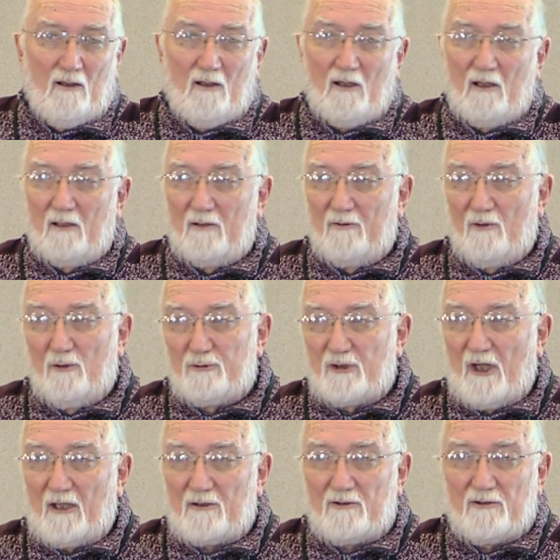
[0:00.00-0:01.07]
No
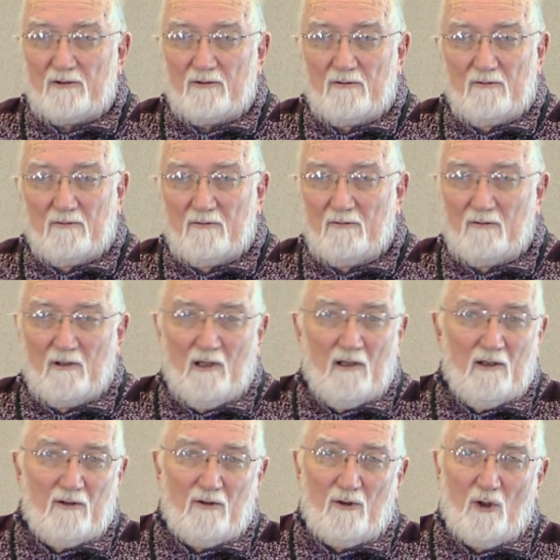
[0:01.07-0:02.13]
checks,
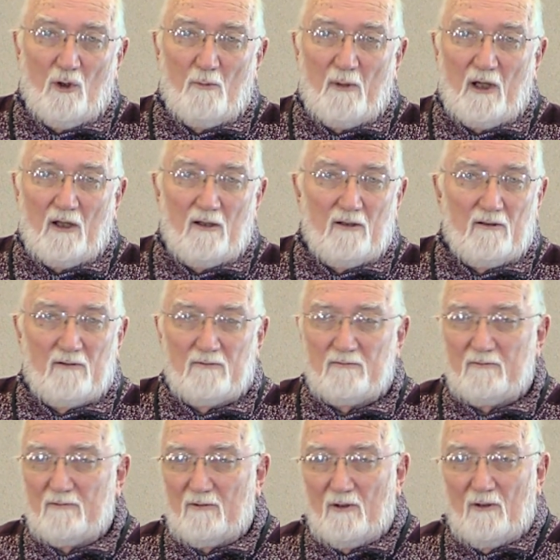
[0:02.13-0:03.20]
no mail,
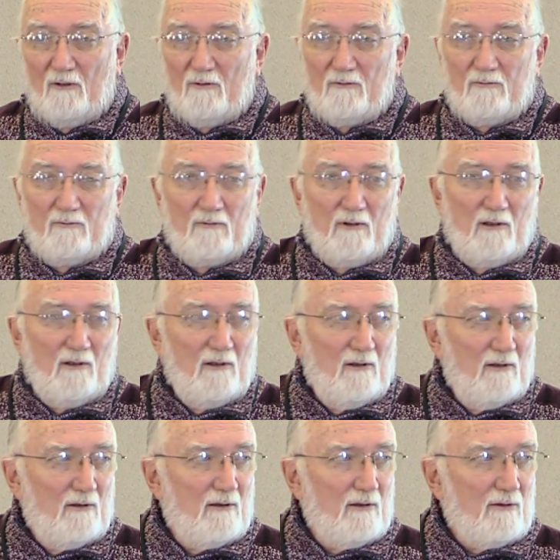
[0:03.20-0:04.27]
no
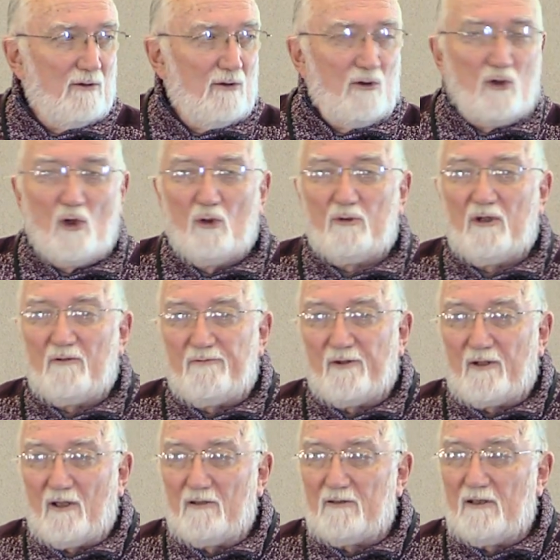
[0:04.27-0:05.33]

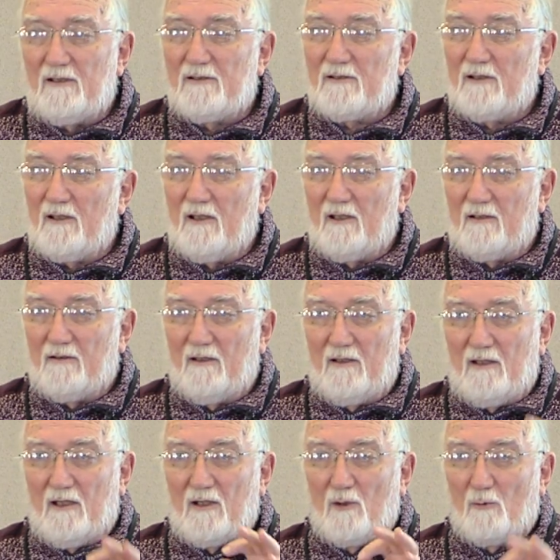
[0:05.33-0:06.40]
difficulties. It
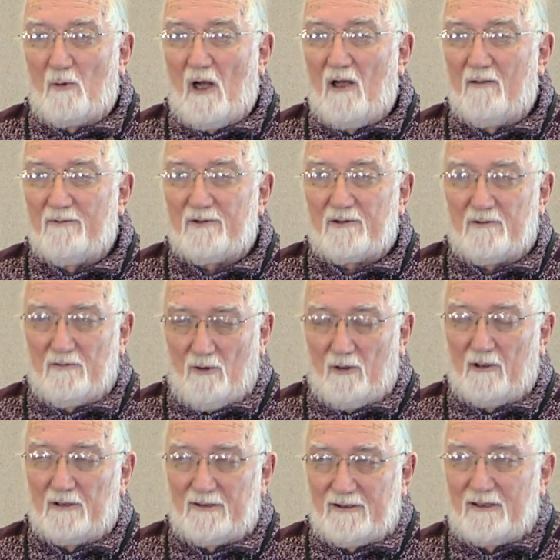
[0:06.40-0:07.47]
arrives,
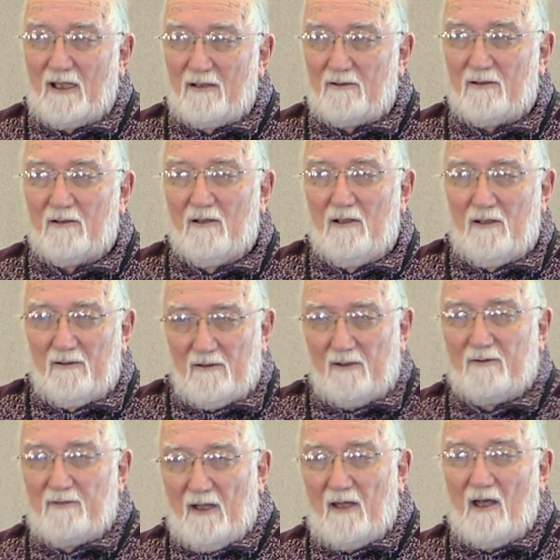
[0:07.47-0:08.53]
or it's sent the
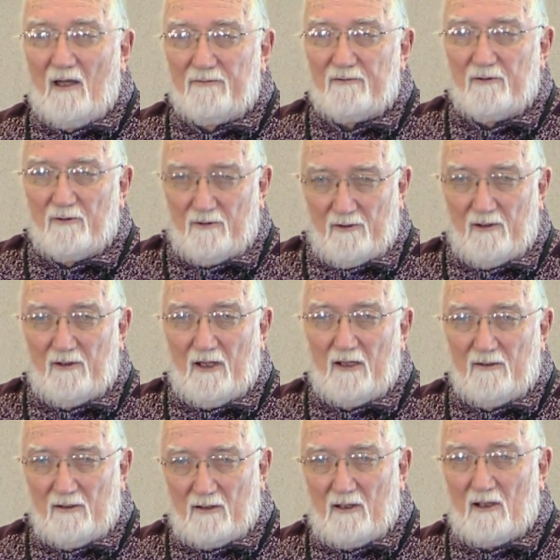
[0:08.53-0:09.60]
day after, the day
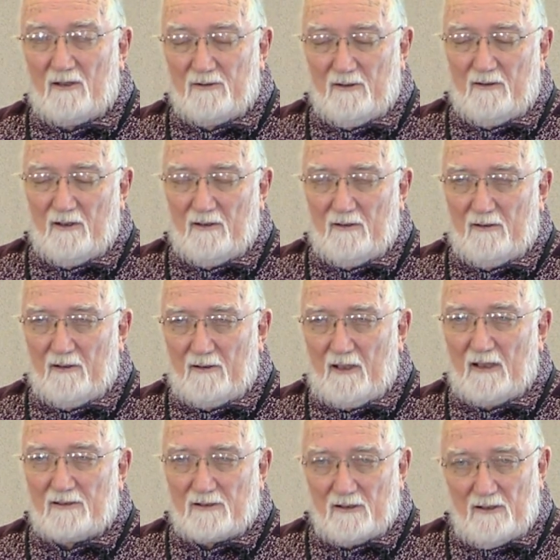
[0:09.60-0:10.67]
the
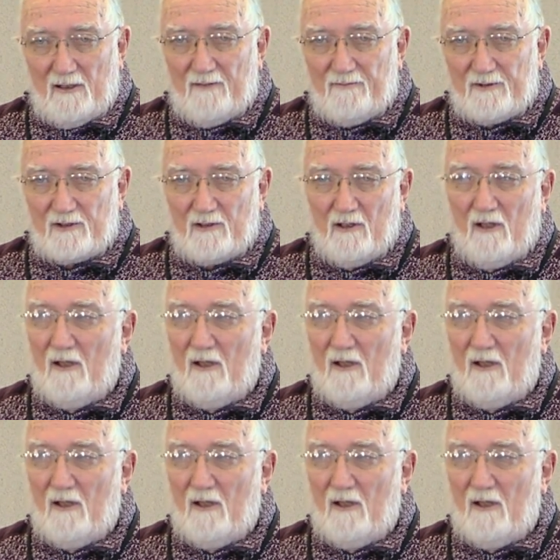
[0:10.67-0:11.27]
guest leaves,